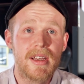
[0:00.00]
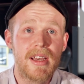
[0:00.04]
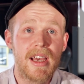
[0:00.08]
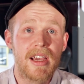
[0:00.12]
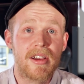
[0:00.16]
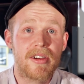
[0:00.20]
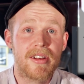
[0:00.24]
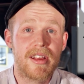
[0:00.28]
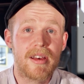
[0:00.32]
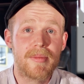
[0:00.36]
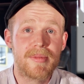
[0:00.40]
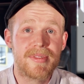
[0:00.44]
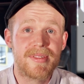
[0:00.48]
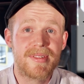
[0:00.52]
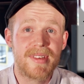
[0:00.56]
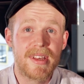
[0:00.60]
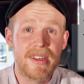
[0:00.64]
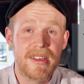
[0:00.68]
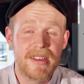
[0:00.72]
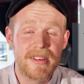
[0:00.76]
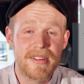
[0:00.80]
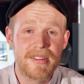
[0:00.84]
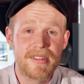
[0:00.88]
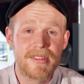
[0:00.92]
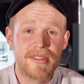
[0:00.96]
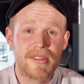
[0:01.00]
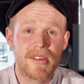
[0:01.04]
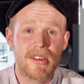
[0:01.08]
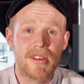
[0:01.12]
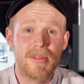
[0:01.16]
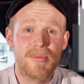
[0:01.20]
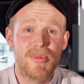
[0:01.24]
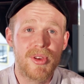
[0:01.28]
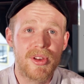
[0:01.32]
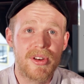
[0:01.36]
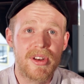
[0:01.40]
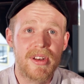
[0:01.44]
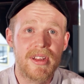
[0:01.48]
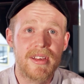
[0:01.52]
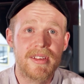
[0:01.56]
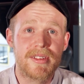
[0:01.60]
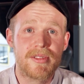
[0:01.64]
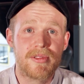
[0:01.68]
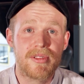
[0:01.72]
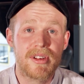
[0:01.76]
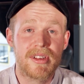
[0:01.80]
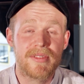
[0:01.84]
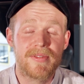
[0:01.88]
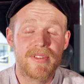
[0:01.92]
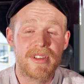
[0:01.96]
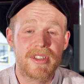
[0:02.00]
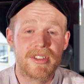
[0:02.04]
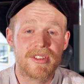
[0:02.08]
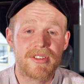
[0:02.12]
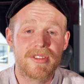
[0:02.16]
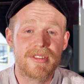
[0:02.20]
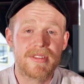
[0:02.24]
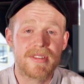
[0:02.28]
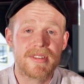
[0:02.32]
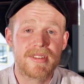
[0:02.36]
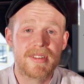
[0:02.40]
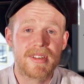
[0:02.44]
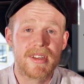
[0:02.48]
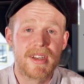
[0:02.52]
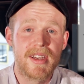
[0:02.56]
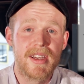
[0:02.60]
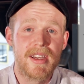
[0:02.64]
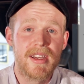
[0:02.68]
It could help cities, communities or individuals.